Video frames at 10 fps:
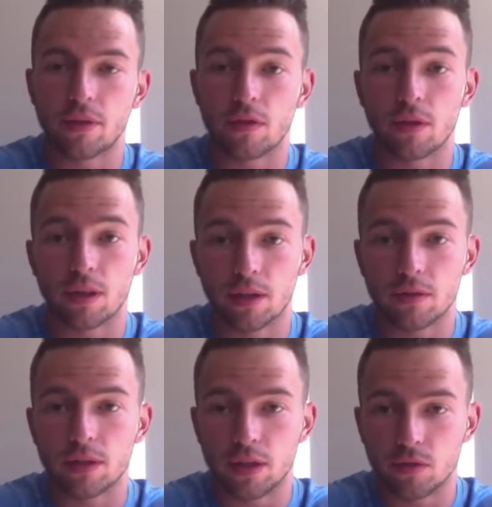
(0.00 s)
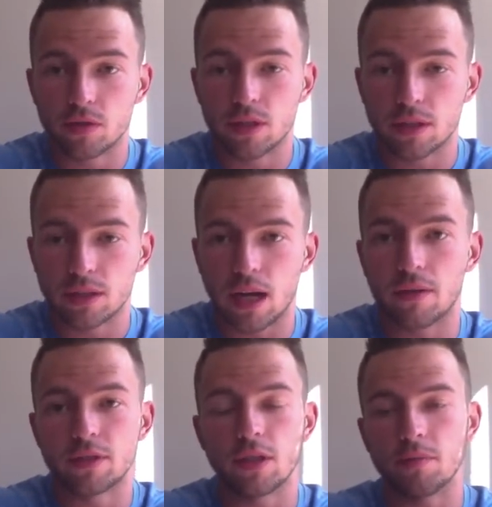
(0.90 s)
Like you can literally use this. And
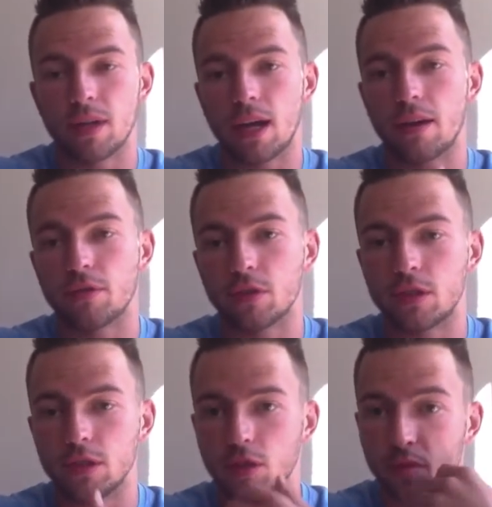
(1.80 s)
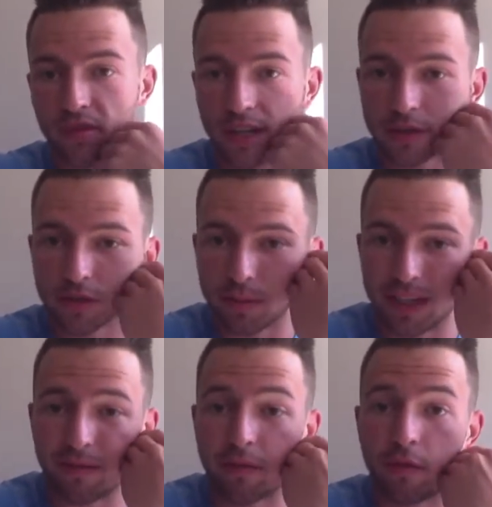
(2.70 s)
obviously, you may not have 13 supervisors, but
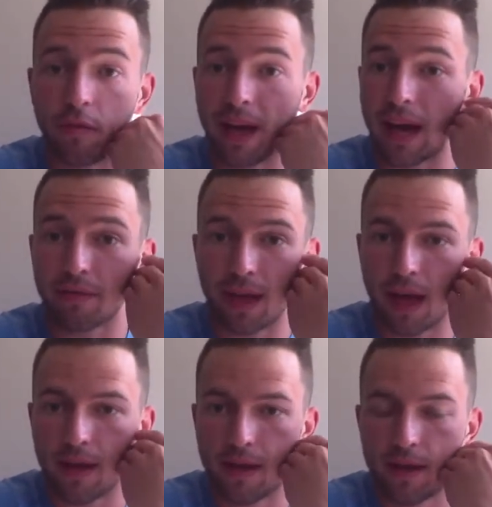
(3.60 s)
even if you have half that,